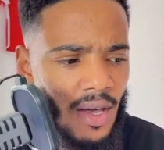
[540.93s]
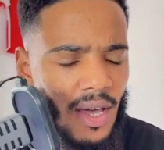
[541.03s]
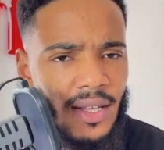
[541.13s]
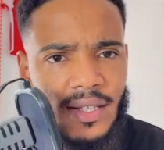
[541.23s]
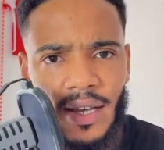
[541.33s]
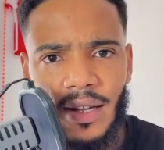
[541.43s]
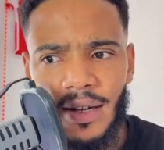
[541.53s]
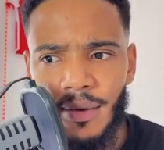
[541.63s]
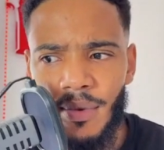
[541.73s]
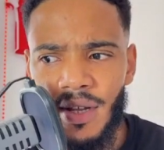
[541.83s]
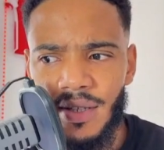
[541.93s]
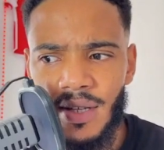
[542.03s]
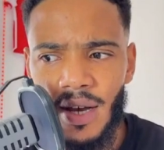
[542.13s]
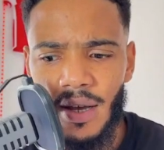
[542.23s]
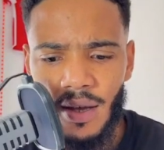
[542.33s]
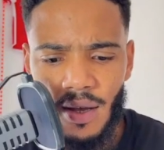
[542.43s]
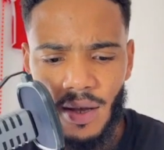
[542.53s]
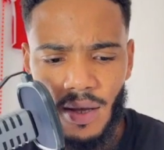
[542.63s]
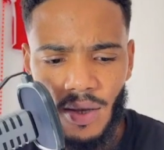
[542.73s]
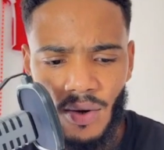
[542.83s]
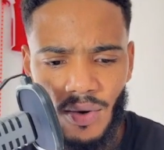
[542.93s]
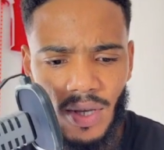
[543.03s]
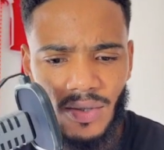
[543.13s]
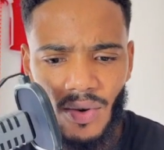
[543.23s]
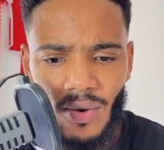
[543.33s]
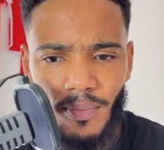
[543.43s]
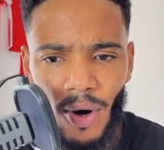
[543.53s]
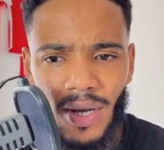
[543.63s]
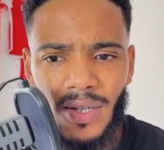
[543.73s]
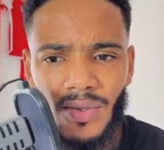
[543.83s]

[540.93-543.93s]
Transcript: it technically means that, Partey's